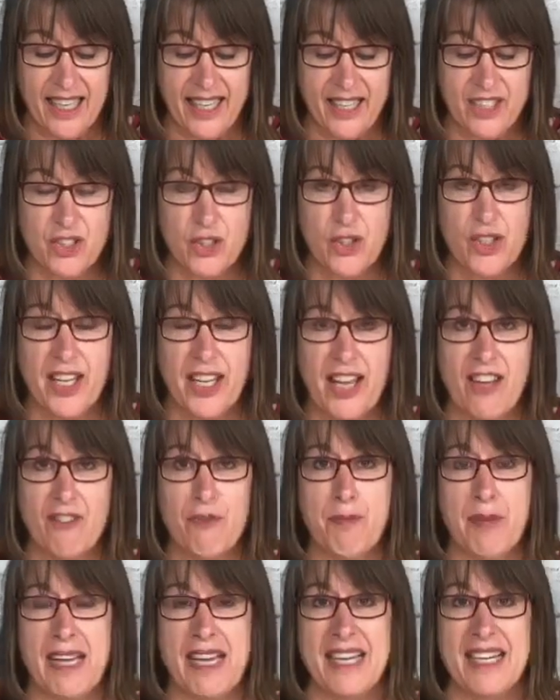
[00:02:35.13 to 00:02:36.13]
is going to
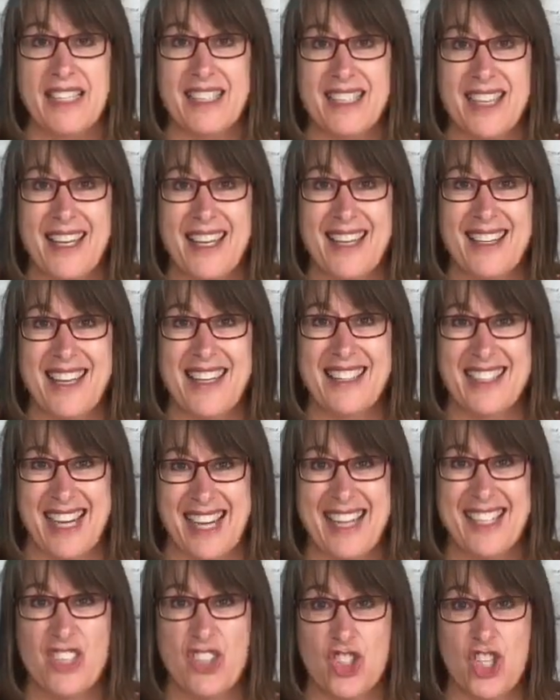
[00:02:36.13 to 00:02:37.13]
have pain, kind of
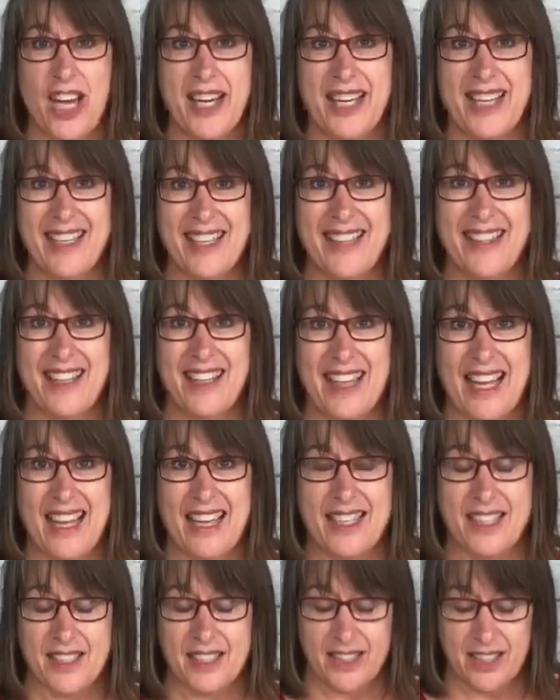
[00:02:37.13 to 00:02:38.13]
like angina in the
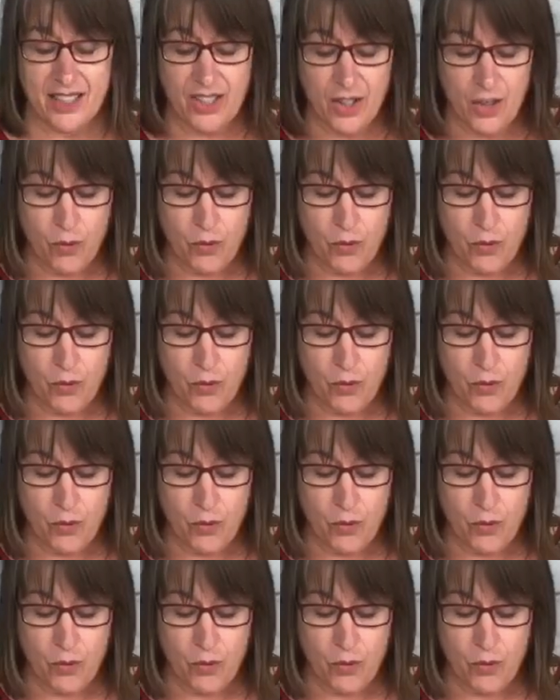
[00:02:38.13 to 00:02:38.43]
legs